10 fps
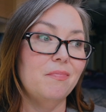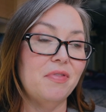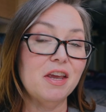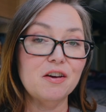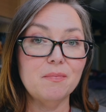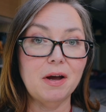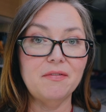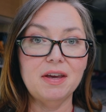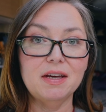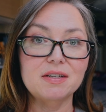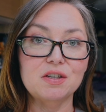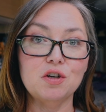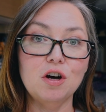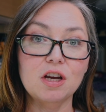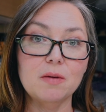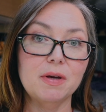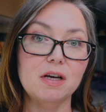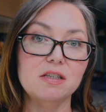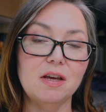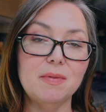think of my van as a target
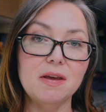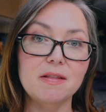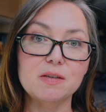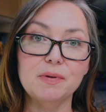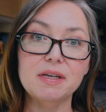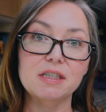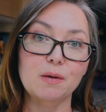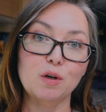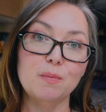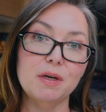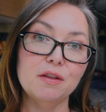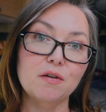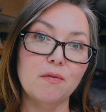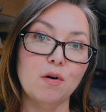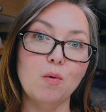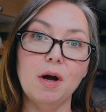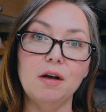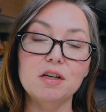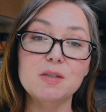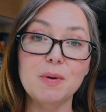because I'm in this place and I'm going to be in there for a
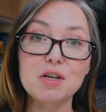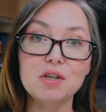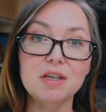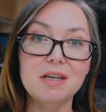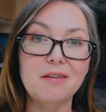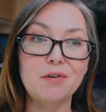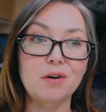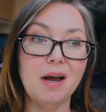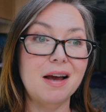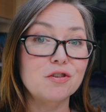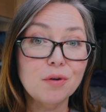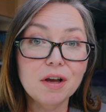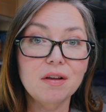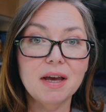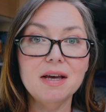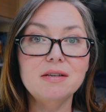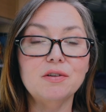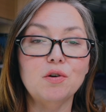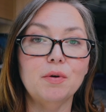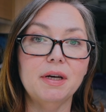while, especially if you're at trailheads
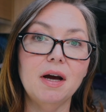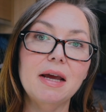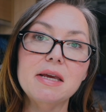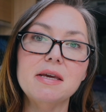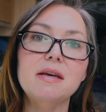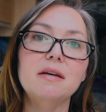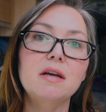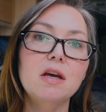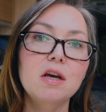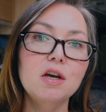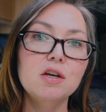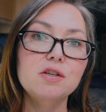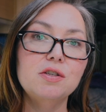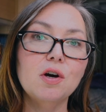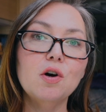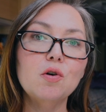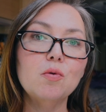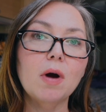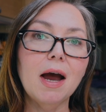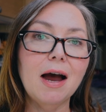and going hiking.
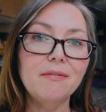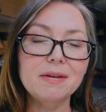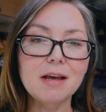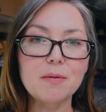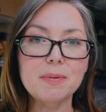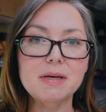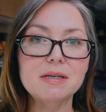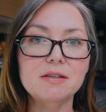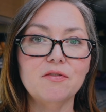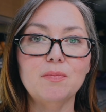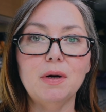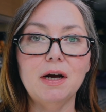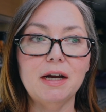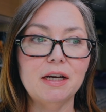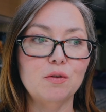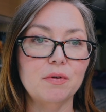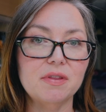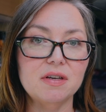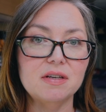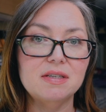So having that peace of mind with
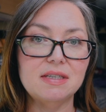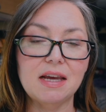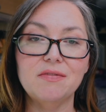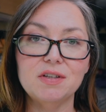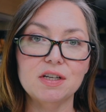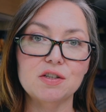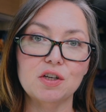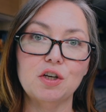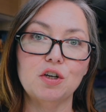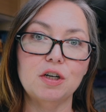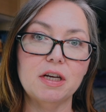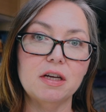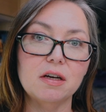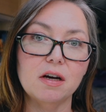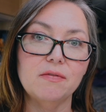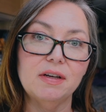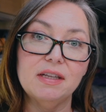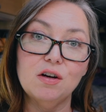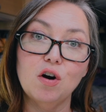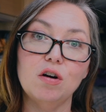the safety and security of like
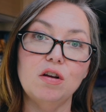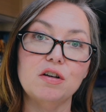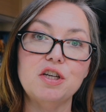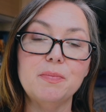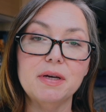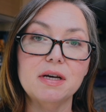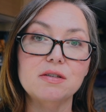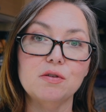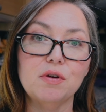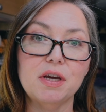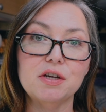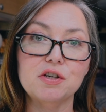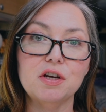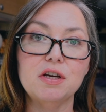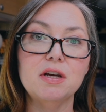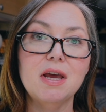that Carlock GPS location